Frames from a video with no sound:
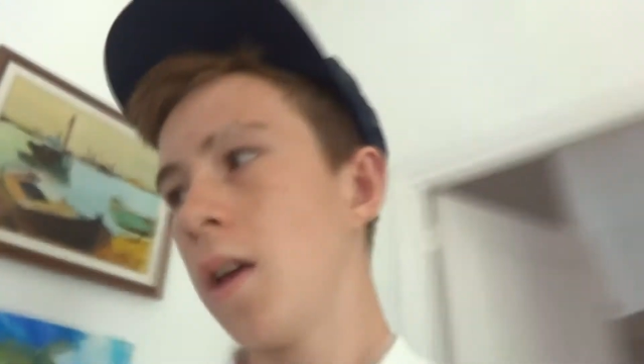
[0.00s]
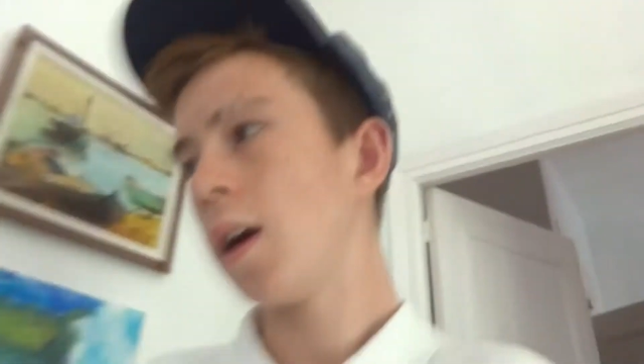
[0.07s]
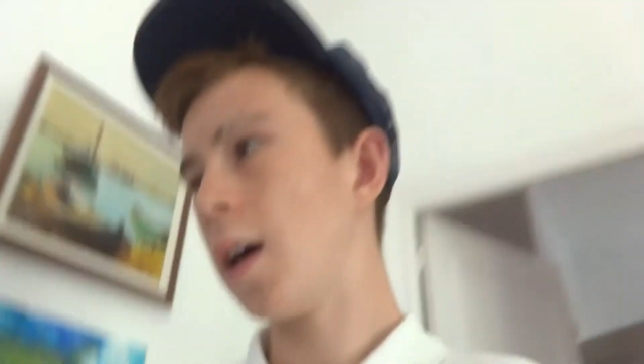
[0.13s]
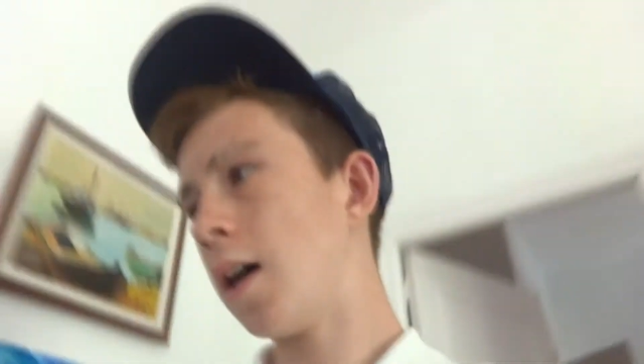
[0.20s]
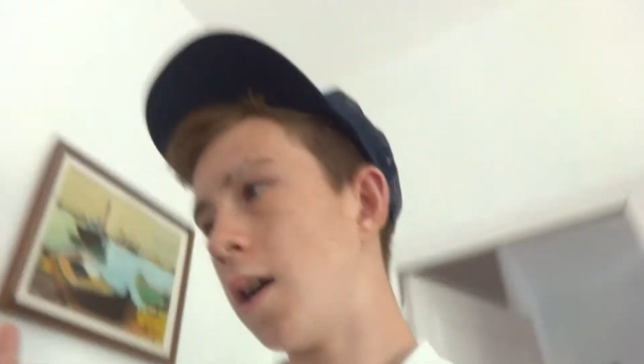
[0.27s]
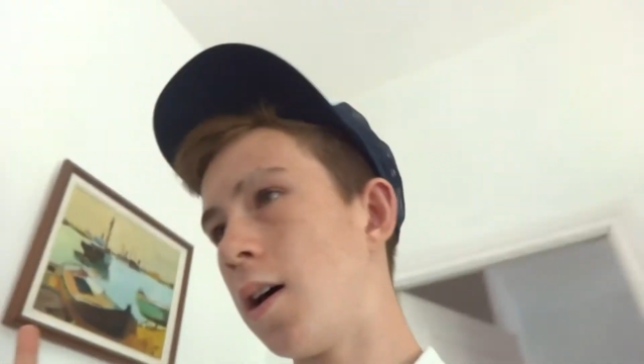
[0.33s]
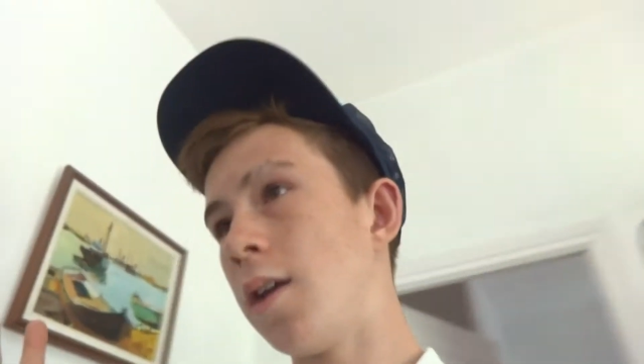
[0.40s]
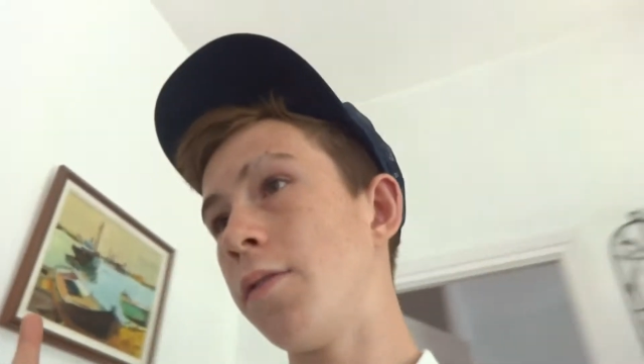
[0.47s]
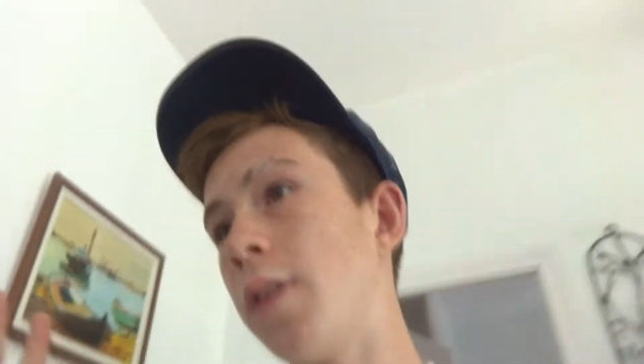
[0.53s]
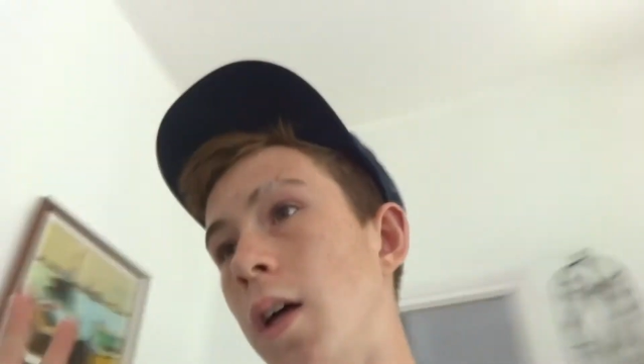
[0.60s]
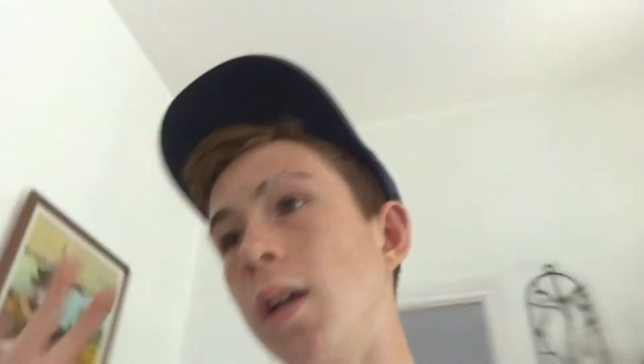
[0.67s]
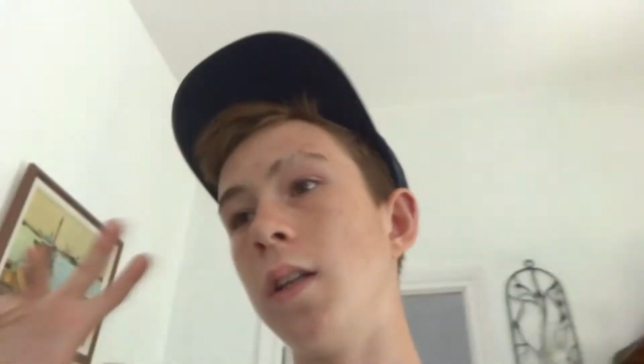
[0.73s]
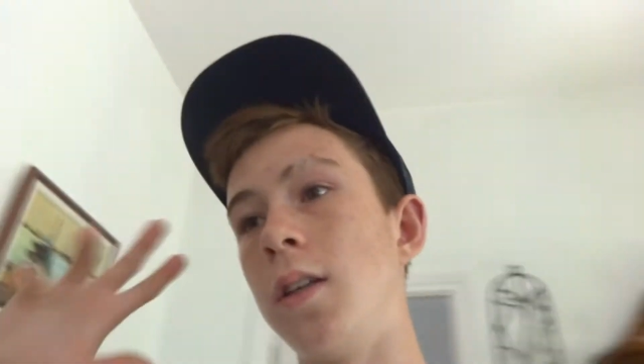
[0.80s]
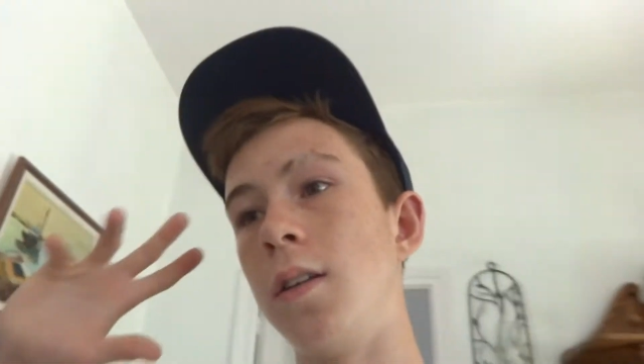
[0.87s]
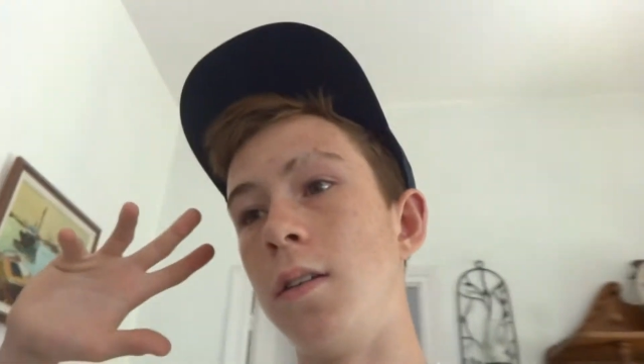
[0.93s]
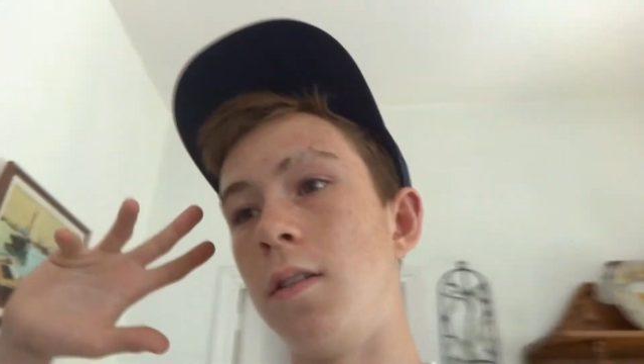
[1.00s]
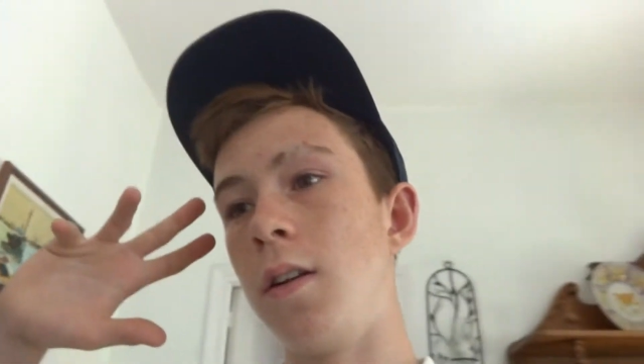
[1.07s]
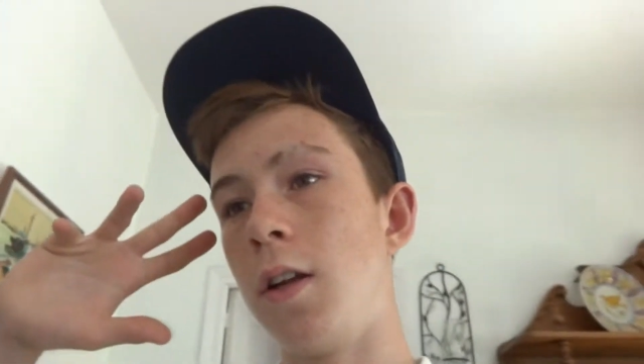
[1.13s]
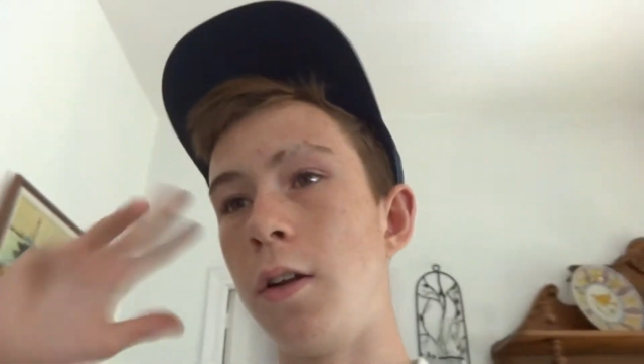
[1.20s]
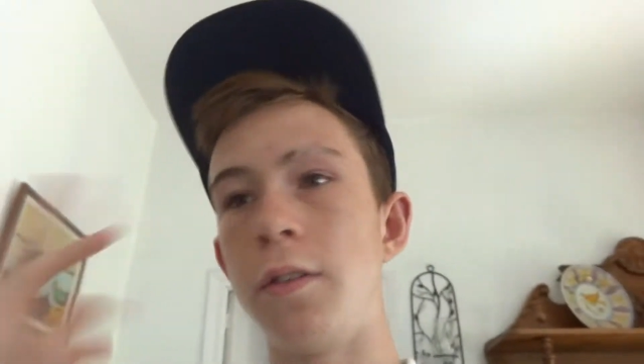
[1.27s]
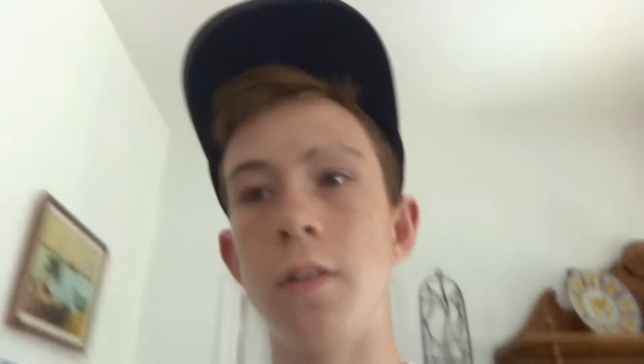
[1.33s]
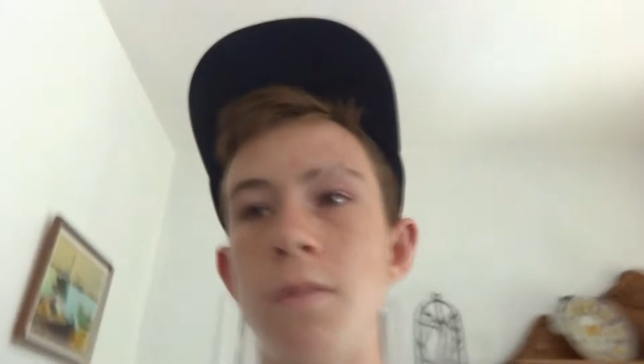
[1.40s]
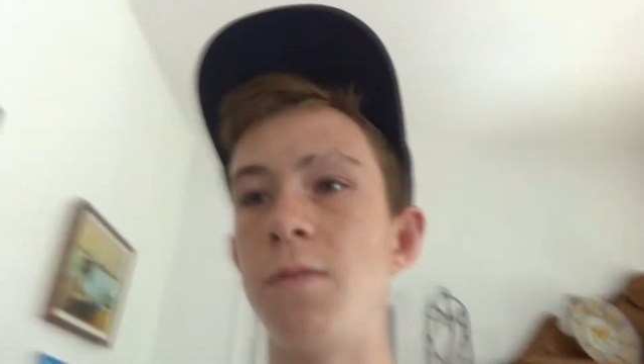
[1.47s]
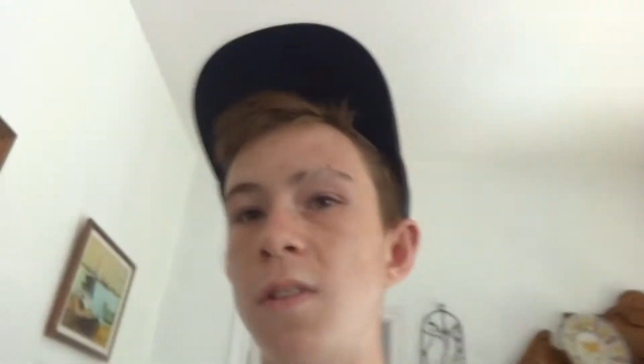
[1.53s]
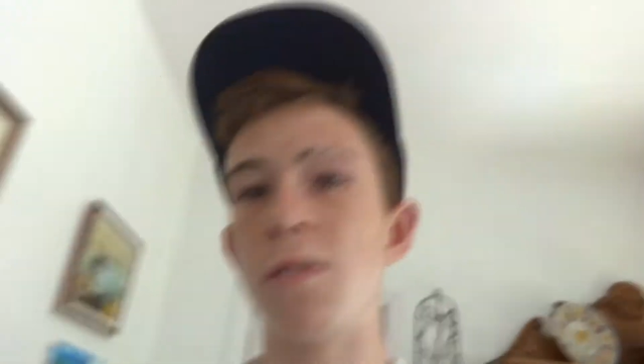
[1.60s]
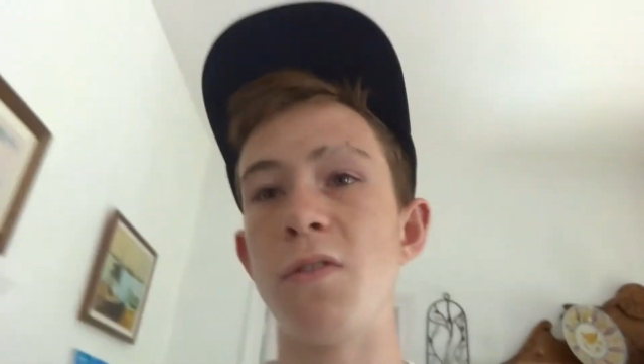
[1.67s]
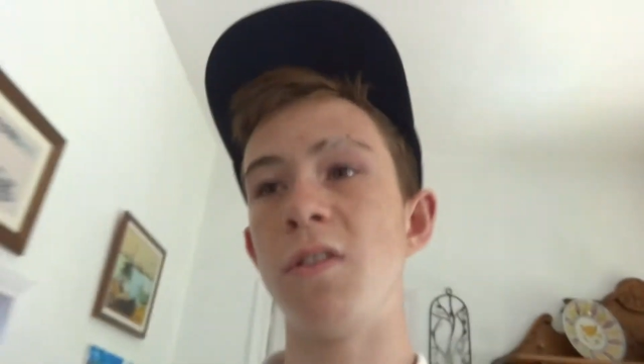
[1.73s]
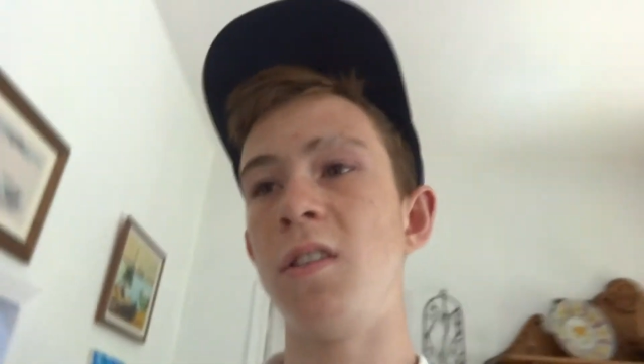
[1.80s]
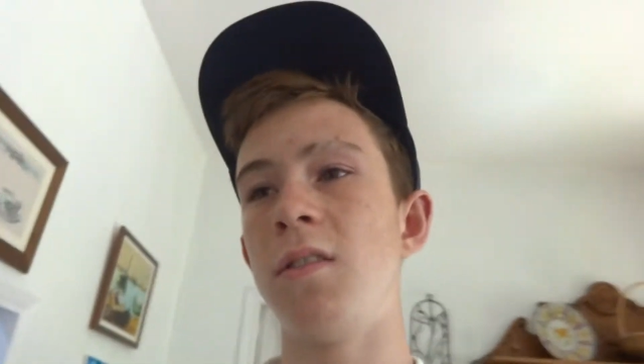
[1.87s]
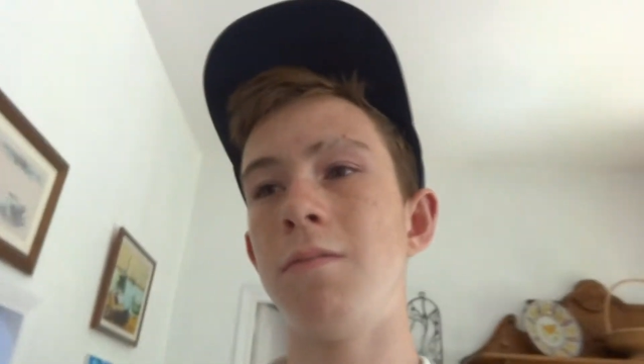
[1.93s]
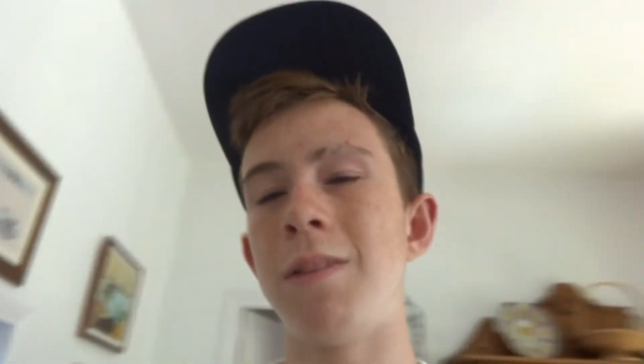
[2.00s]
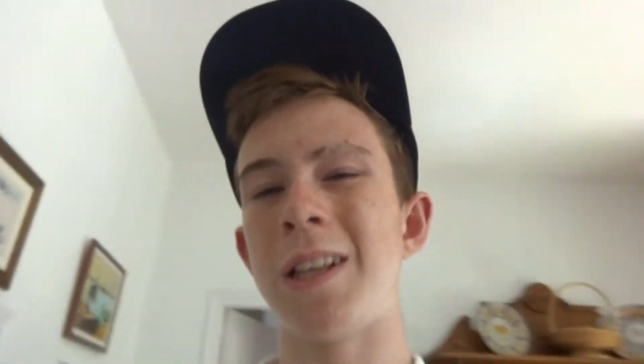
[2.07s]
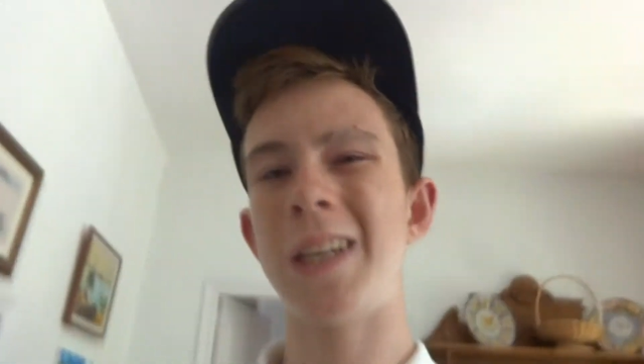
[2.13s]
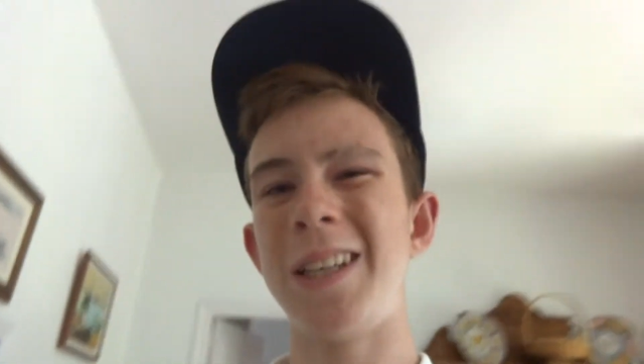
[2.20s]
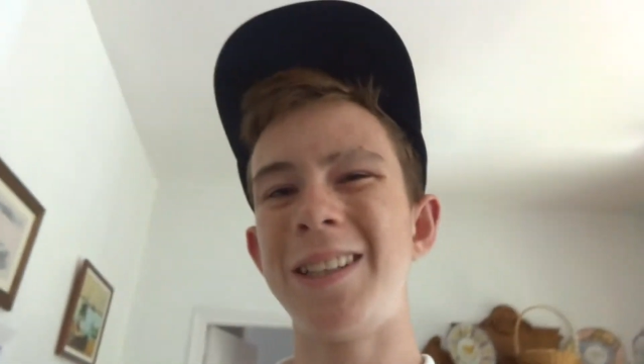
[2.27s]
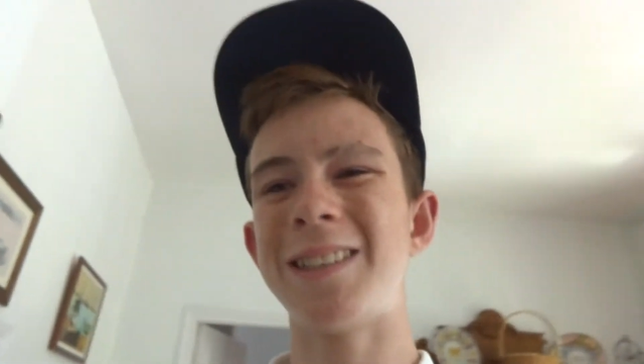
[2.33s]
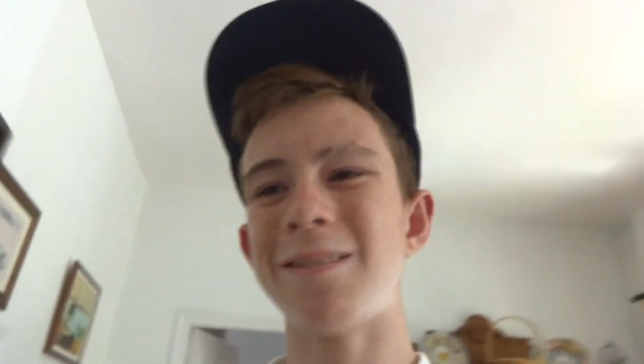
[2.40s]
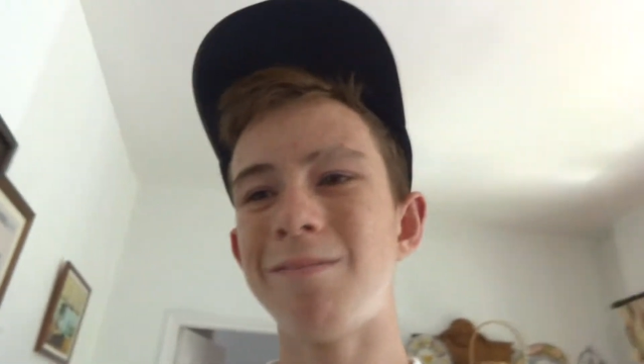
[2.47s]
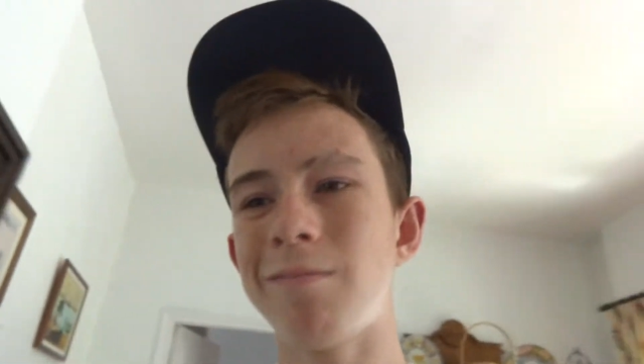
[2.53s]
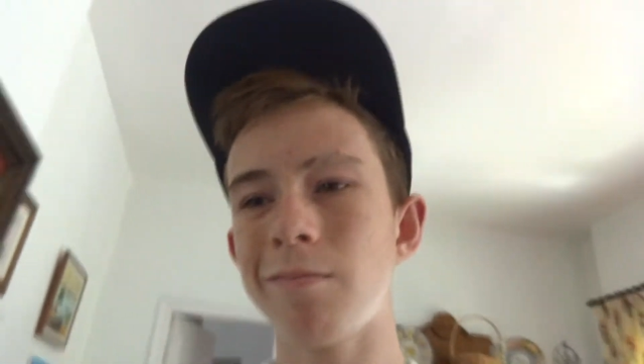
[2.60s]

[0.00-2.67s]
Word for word: uh, I've done loads of different like